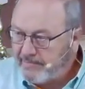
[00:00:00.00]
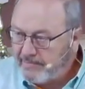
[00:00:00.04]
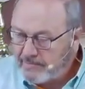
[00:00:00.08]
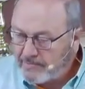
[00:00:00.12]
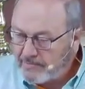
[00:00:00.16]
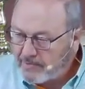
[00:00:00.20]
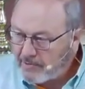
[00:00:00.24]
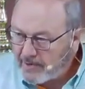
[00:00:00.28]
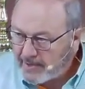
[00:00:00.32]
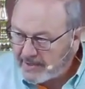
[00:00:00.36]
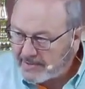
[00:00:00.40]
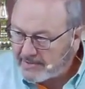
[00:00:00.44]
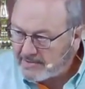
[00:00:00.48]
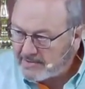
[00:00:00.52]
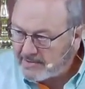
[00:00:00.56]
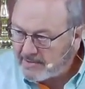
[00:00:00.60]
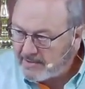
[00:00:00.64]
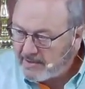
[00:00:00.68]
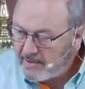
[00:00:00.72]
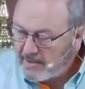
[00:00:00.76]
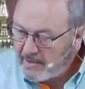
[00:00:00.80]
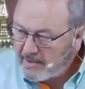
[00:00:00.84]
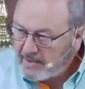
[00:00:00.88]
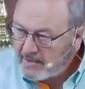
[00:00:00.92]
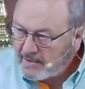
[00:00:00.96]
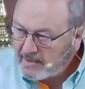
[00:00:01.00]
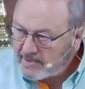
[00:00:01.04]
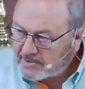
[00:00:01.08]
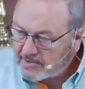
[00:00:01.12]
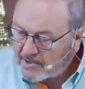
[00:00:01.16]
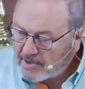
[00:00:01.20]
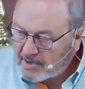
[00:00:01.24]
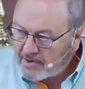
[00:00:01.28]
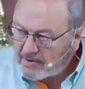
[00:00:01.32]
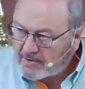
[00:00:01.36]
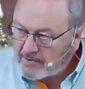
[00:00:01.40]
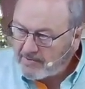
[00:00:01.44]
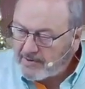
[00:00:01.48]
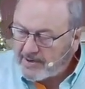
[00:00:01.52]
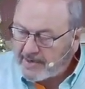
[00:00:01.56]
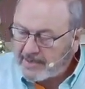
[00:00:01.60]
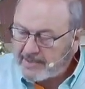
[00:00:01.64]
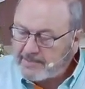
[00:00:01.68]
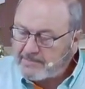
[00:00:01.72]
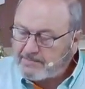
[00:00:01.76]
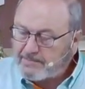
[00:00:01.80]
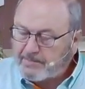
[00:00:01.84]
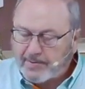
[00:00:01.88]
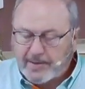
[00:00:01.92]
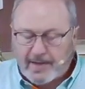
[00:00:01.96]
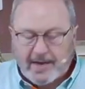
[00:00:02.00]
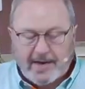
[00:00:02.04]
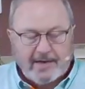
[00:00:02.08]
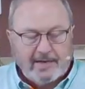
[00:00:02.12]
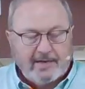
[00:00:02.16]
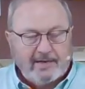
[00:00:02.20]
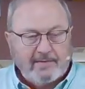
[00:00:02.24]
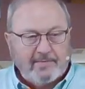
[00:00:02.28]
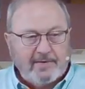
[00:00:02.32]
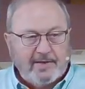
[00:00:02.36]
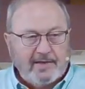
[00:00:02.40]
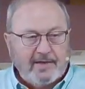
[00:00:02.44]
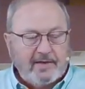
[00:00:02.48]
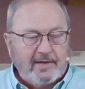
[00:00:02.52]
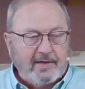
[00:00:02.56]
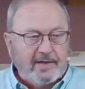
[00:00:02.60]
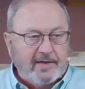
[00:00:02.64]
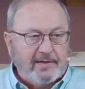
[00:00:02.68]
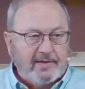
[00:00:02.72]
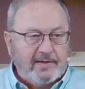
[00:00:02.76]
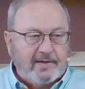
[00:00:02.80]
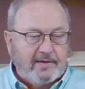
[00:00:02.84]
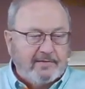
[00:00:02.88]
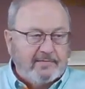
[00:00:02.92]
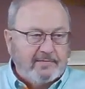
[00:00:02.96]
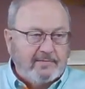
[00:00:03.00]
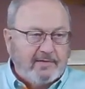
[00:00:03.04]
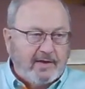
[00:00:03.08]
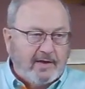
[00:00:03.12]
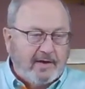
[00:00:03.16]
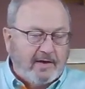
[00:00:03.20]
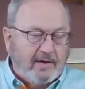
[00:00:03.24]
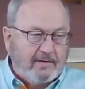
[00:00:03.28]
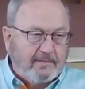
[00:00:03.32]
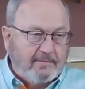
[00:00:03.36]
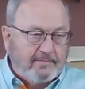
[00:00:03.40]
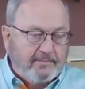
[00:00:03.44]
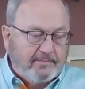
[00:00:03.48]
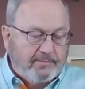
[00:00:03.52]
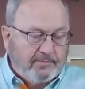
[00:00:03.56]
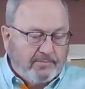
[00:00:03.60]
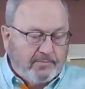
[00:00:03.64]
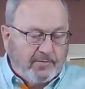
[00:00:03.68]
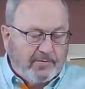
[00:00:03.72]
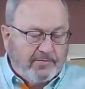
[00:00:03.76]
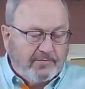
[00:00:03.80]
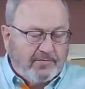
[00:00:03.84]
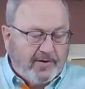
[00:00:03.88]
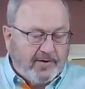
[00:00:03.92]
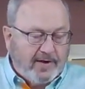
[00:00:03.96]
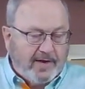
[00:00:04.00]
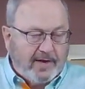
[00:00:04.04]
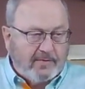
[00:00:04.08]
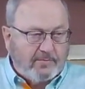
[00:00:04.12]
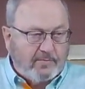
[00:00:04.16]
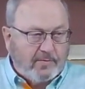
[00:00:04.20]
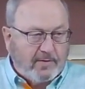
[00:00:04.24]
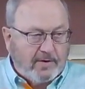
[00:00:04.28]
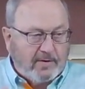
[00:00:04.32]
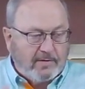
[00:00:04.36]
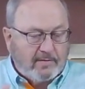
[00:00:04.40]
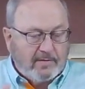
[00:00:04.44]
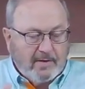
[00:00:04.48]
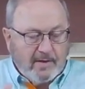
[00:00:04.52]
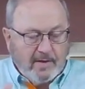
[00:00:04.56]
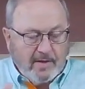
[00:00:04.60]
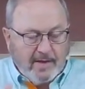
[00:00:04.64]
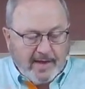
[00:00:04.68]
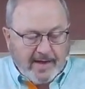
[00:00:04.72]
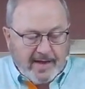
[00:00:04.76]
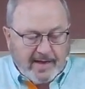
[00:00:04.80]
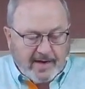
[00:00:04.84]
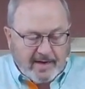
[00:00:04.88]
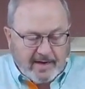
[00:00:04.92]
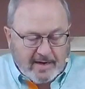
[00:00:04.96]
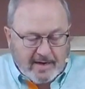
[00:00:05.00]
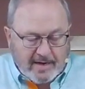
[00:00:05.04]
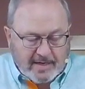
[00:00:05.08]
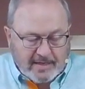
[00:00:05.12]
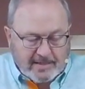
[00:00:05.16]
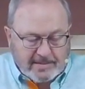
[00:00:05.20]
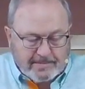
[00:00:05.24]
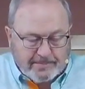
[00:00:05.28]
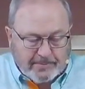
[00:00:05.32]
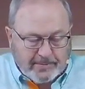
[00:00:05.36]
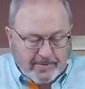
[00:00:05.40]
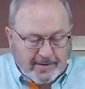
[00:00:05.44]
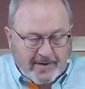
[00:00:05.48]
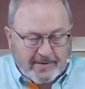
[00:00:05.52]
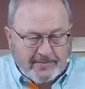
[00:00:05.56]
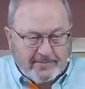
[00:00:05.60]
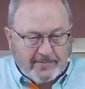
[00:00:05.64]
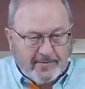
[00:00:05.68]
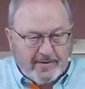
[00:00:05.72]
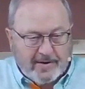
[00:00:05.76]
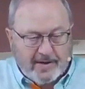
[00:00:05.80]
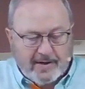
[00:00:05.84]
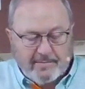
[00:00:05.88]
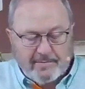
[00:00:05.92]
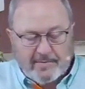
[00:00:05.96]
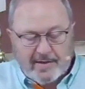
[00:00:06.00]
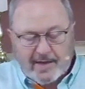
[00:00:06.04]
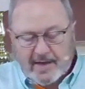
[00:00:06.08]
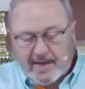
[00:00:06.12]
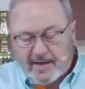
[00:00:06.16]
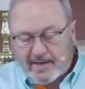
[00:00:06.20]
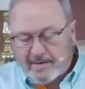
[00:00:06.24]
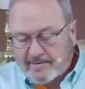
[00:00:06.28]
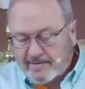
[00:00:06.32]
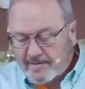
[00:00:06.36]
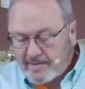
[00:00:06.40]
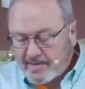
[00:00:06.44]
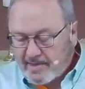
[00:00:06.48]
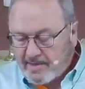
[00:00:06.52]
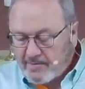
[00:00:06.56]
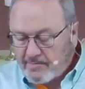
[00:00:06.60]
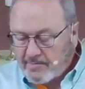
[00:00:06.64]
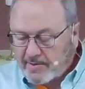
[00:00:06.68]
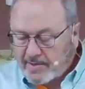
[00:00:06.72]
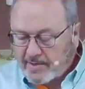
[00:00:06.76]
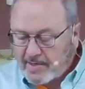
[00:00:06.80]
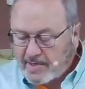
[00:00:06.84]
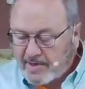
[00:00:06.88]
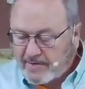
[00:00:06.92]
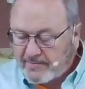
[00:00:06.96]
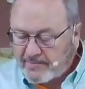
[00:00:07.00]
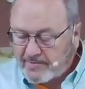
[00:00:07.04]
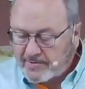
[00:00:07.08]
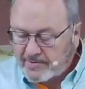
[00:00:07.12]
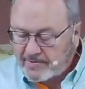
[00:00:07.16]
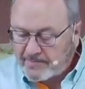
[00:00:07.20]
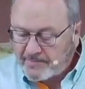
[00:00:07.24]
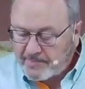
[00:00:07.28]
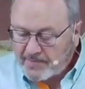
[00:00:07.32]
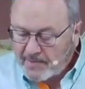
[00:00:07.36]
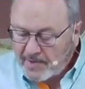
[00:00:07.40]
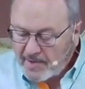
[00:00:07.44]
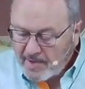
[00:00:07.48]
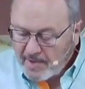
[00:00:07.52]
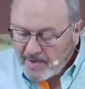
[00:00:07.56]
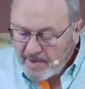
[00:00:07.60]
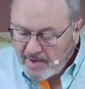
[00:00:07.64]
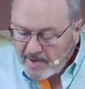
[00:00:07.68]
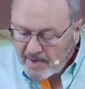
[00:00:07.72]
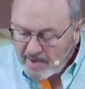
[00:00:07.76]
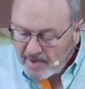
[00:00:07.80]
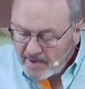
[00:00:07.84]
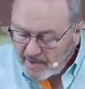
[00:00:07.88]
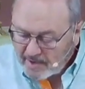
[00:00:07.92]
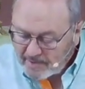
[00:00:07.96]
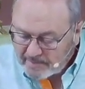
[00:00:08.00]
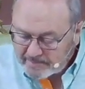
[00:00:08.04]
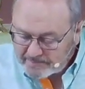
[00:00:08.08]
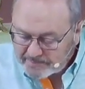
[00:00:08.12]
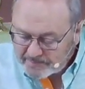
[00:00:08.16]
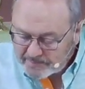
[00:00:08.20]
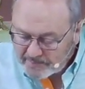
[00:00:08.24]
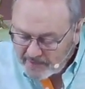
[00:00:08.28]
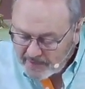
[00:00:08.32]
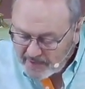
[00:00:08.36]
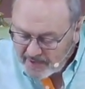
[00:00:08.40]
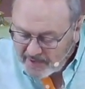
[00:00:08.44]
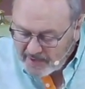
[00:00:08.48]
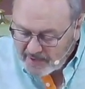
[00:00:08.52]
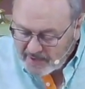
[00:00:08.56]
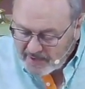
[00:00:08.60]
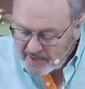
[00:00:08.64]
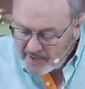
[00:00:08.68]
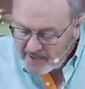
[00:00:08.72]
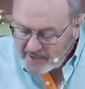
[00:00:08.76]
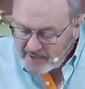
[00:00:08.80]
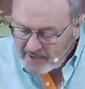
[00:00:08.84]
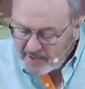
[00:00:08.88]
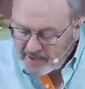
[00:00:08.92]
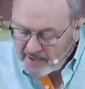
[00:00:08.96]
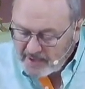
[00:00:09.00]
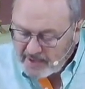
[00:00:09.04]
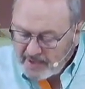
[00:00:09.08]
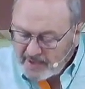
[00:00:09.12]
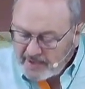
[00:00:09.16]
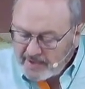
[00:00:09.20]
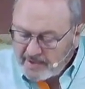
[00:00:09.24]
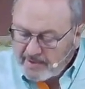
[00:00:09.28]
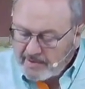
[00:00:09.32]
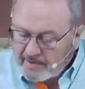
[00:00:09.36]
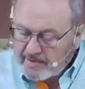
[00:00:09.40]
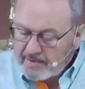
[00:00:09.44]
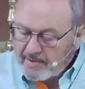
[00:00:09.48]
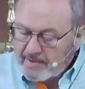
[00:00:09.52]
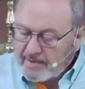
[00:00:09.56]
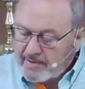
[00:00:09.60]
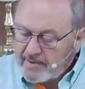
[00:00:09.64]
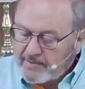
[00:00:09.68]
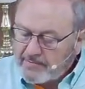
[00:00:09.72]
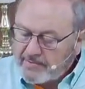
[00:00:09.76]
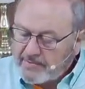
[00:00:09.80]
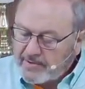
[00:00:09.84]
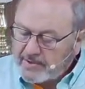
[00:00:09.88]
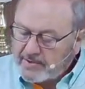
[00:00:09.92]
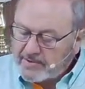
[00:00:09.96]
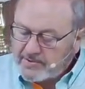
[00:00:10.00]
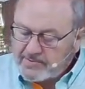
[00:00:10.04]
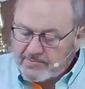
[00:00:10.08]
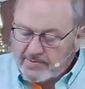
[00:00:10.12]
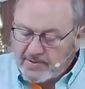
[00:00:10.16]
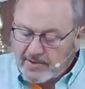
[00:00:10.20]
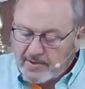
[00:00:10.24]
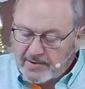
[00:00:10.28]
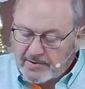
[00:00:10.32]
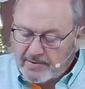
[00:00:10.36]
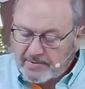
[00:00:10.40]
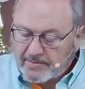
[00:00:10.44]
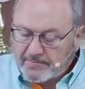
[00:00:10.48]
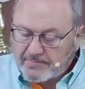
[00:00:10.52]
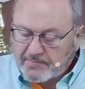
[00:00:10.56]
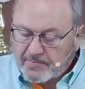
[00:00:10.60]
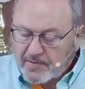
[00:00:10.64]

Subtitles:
Christ saw Christ, blinded me, and then we find where Ananias prayed for him and he recovered. What else we got here?